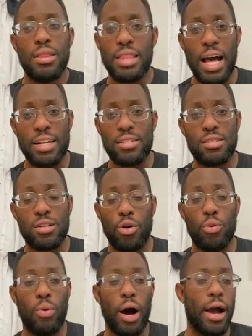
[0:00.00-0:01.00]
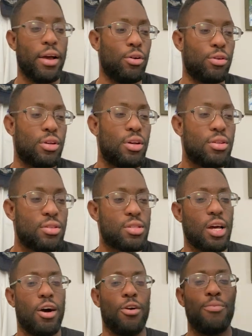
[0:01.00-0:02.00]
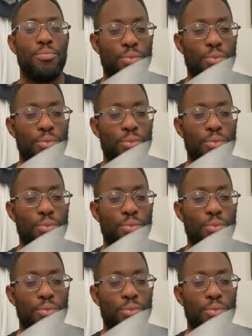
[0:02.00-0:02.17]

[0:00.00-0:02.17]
that's so wild. So